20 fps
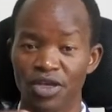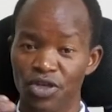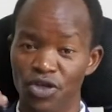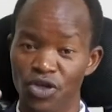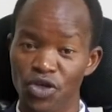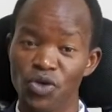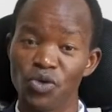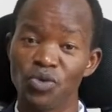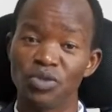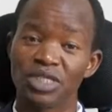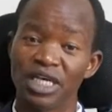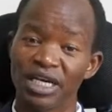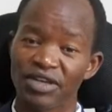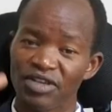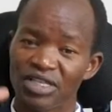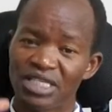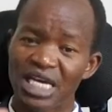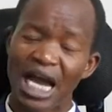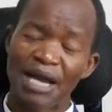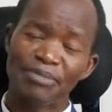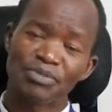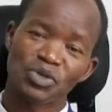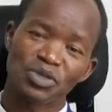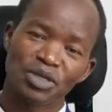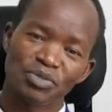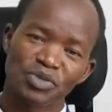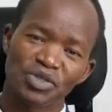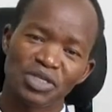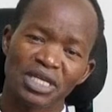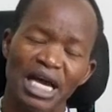You take the time to
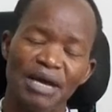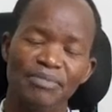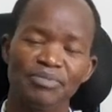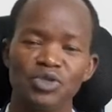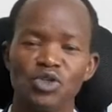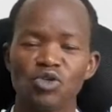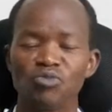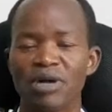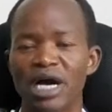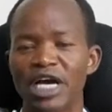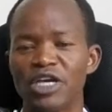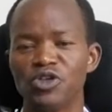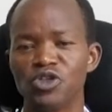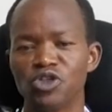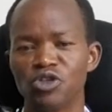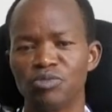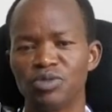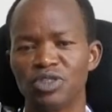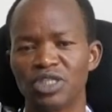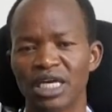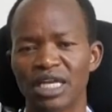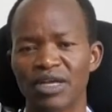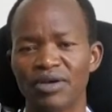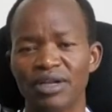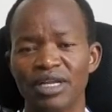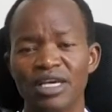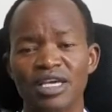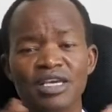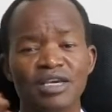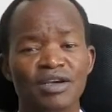subscribe to my YouTube
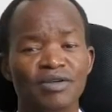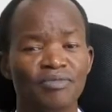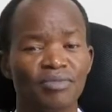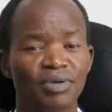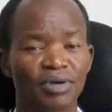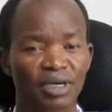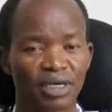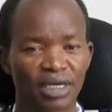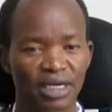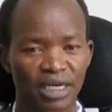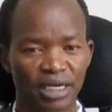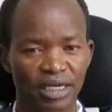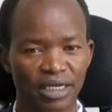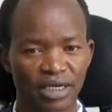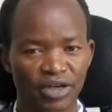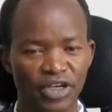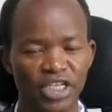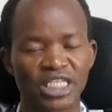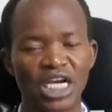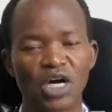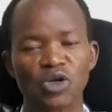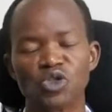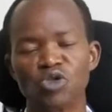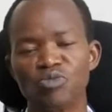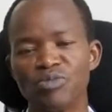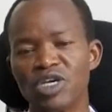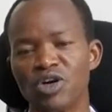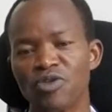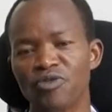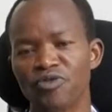channel, reach out to
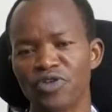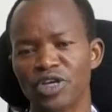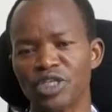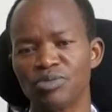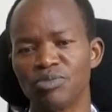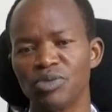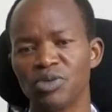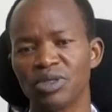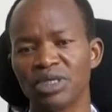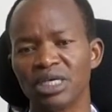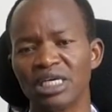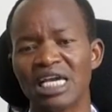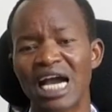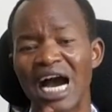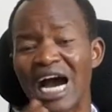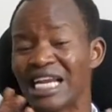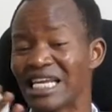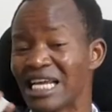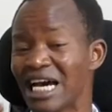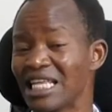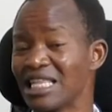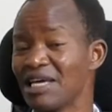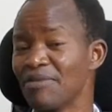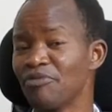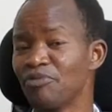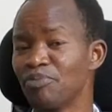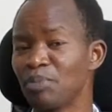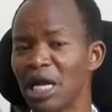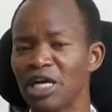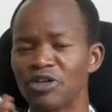me on Facebook and other
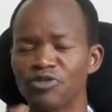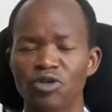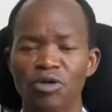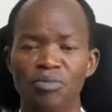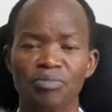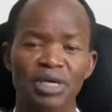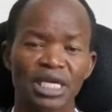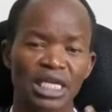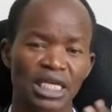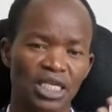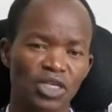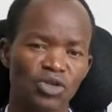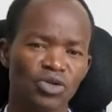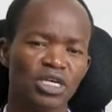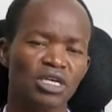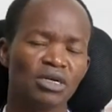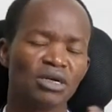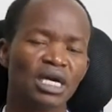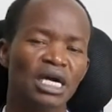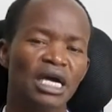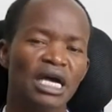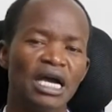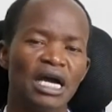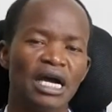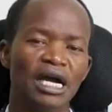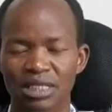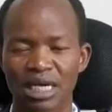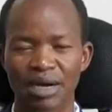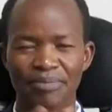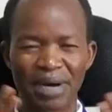platforms, including
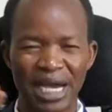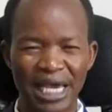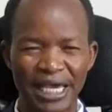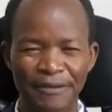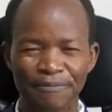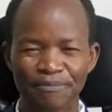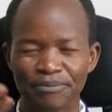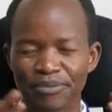my